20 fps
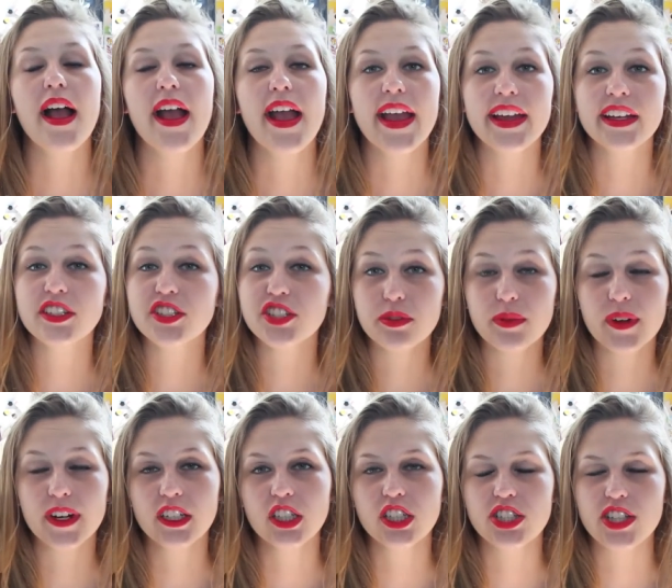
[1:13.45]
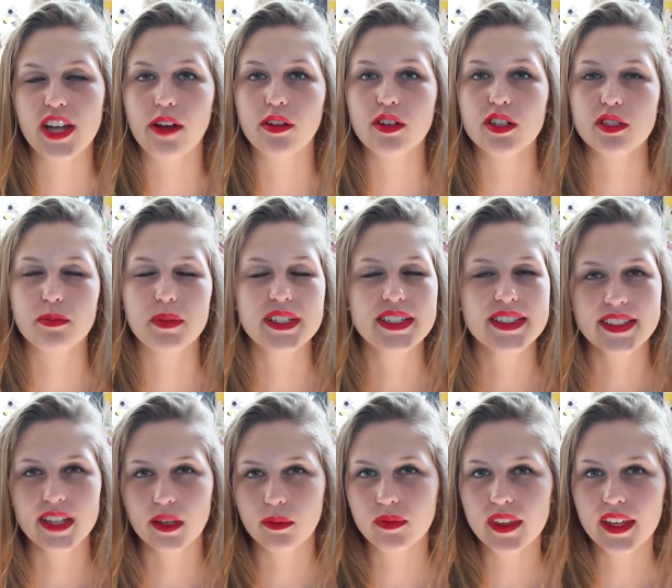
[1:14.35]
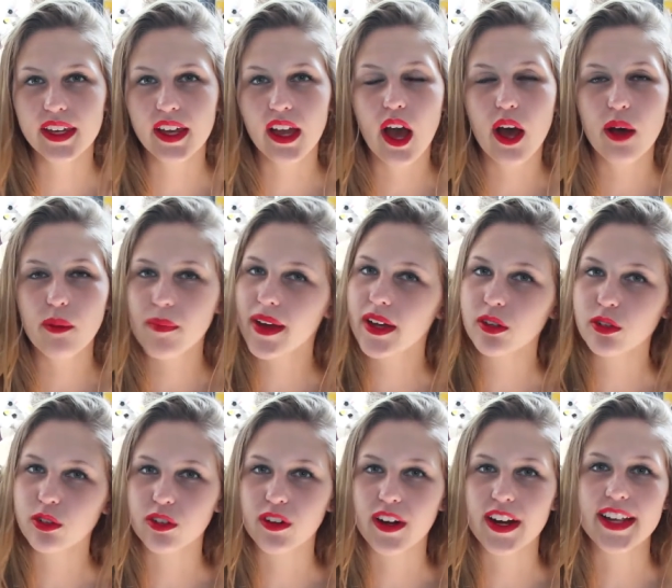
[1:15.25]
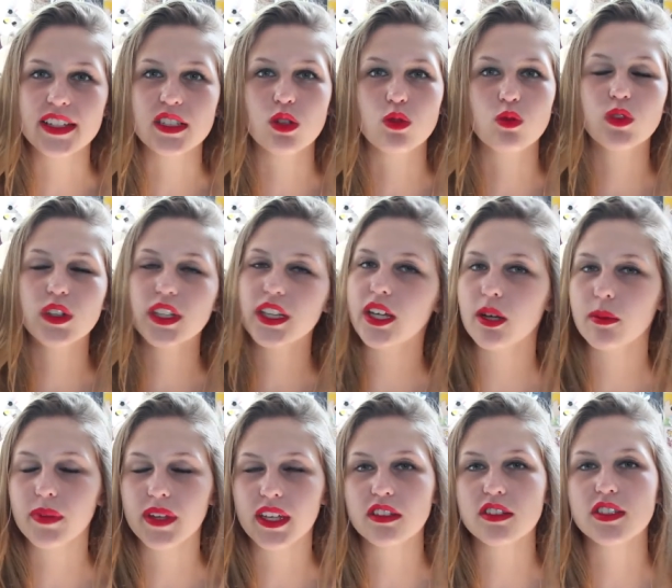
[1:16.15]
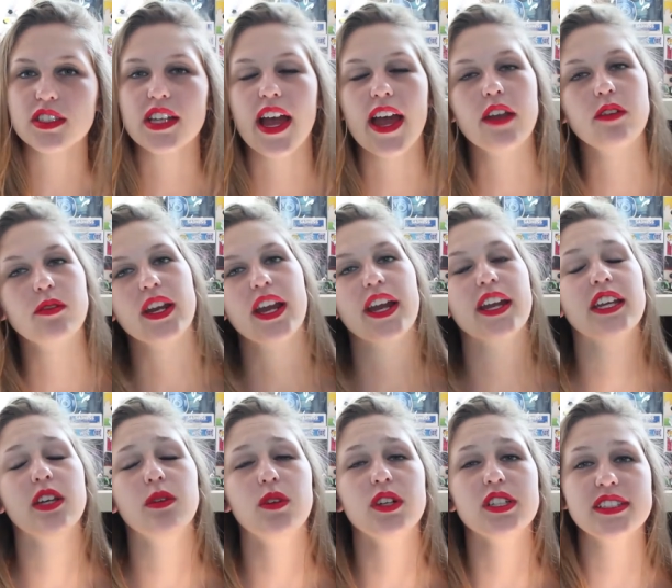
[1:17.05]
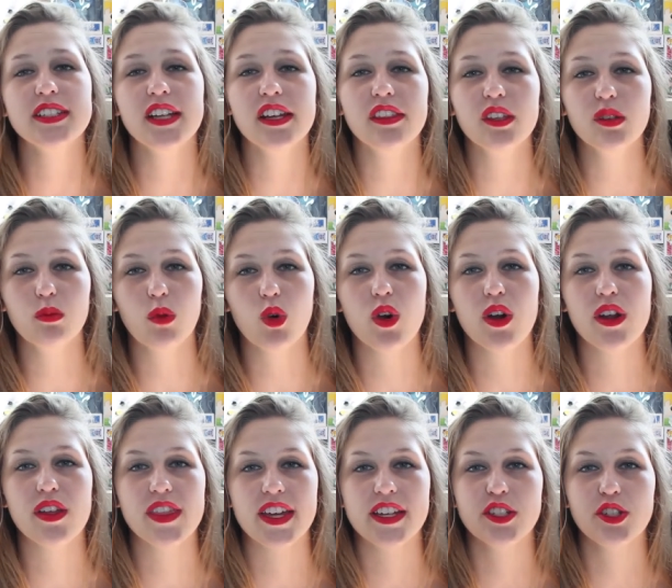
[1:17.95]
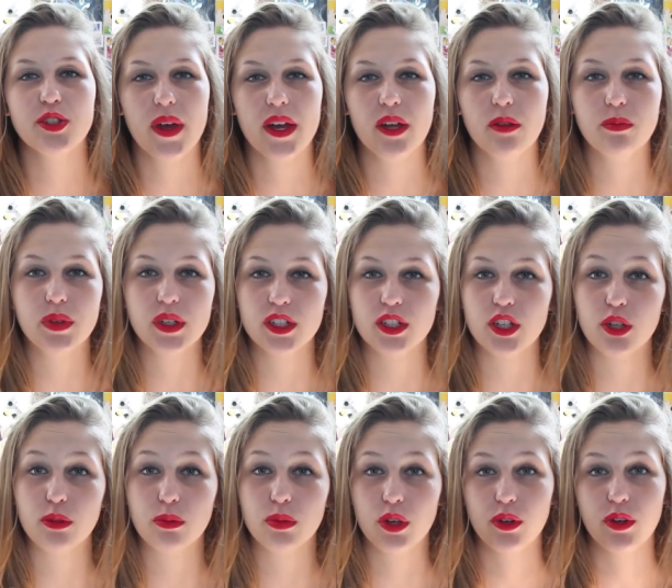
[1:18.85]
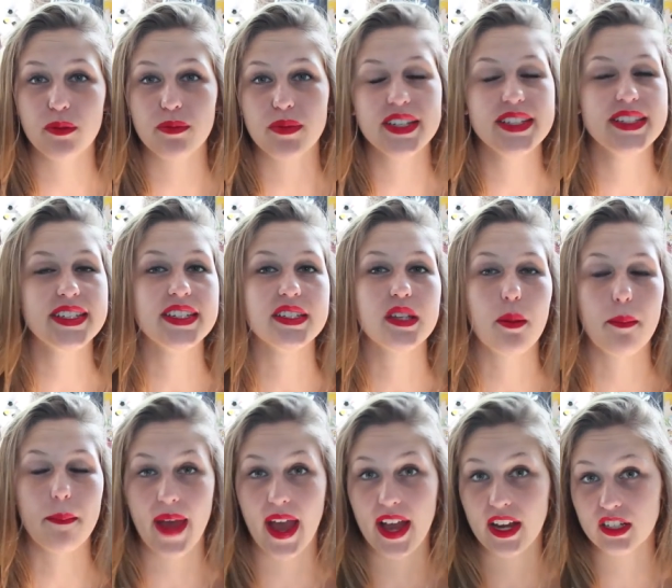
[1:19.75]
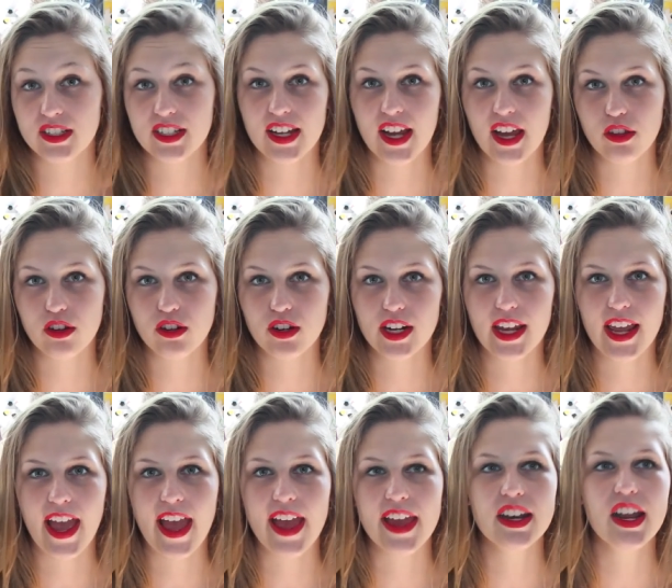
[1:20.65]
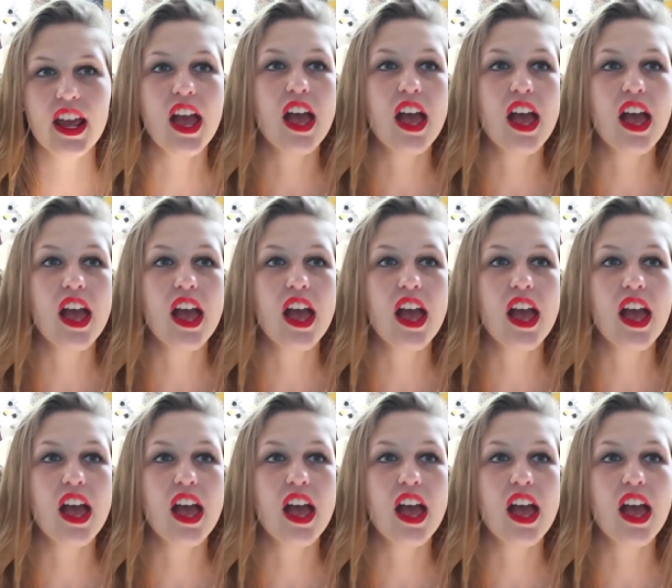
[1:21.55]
and she rarely showers, but something about Grace really appeals to Henry, and he wants nothing more than to help put her broken pieces back together again.